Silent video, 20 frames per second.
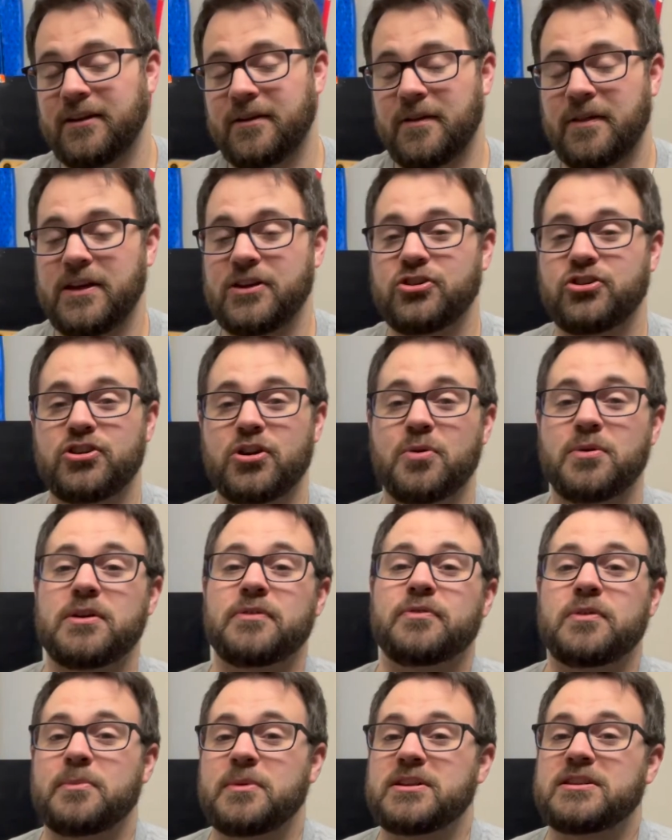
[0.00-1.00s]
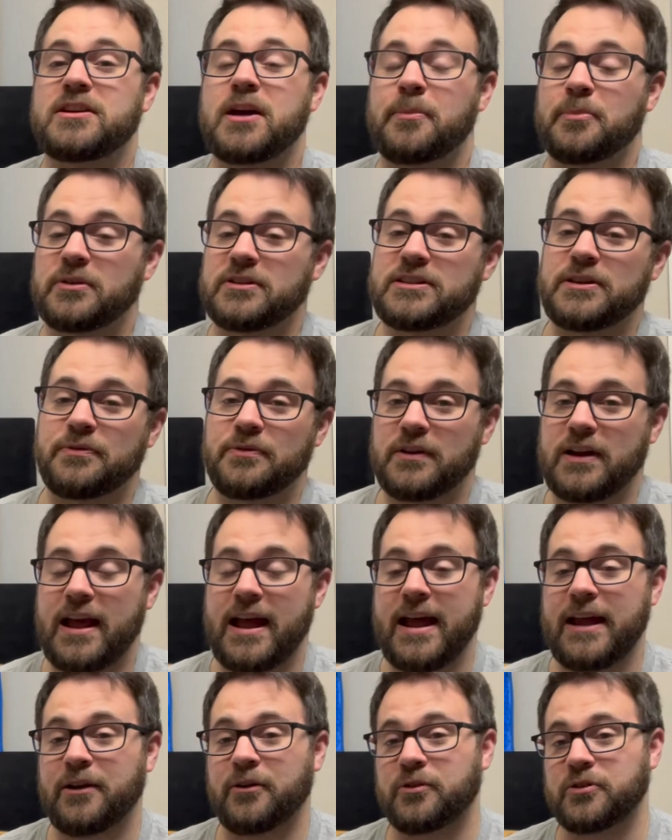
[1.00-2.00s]
They showed it from a couple different
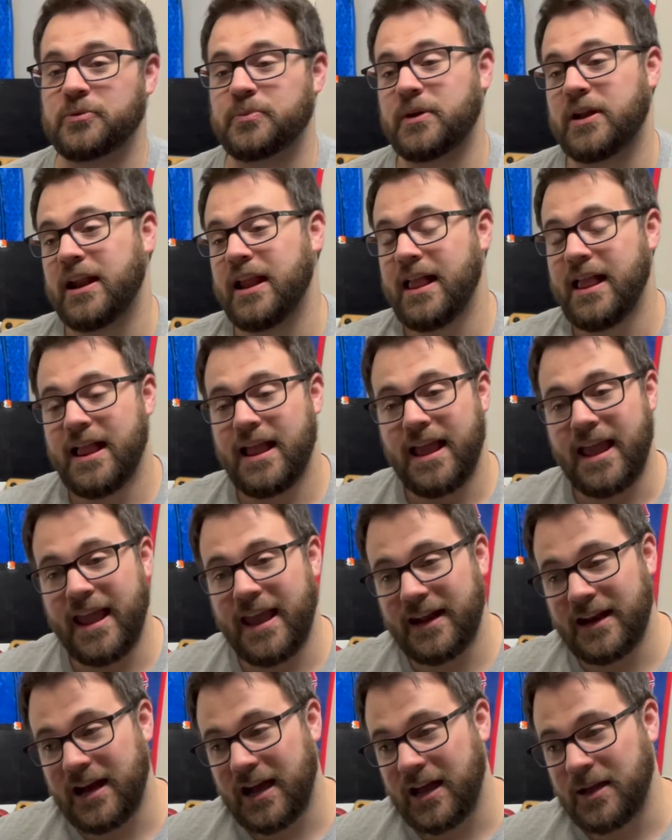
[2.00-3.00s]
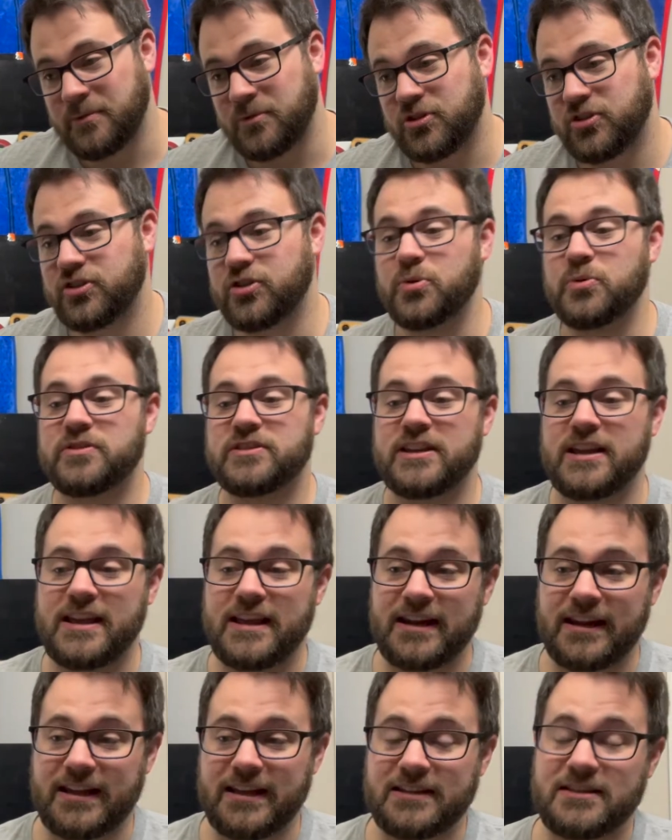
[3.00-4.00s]
angles, but Anaheim shoots it
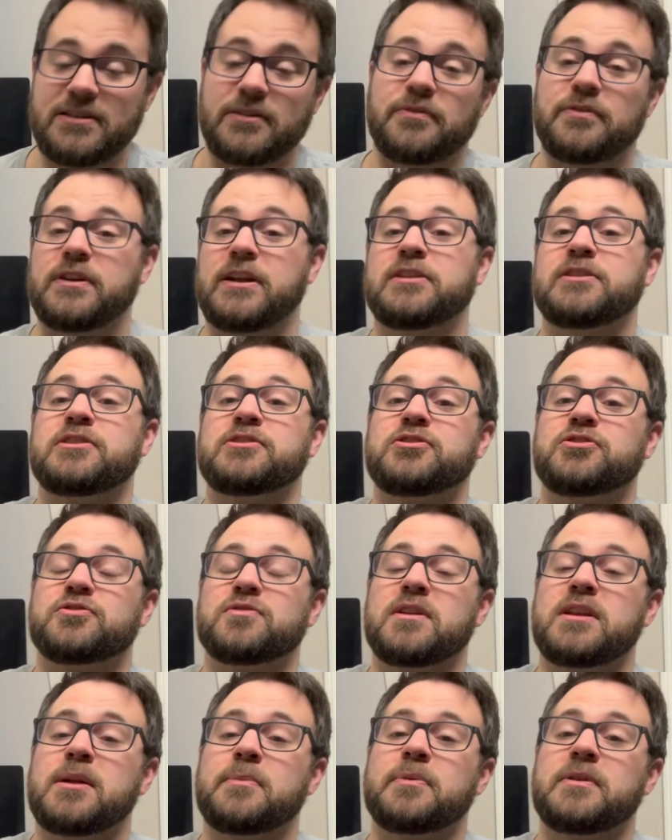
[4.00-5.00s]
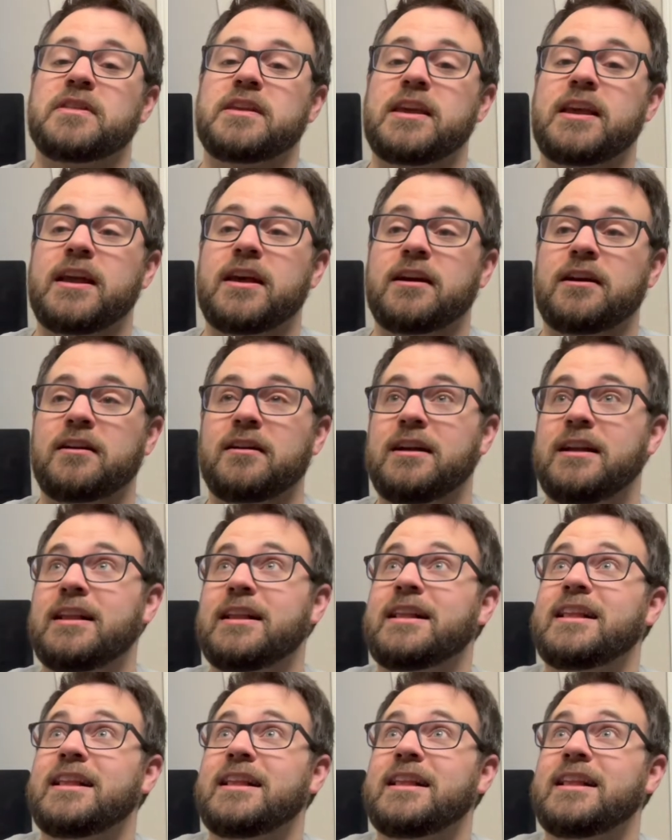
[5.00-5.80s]
and it gets deflected straight up in the air.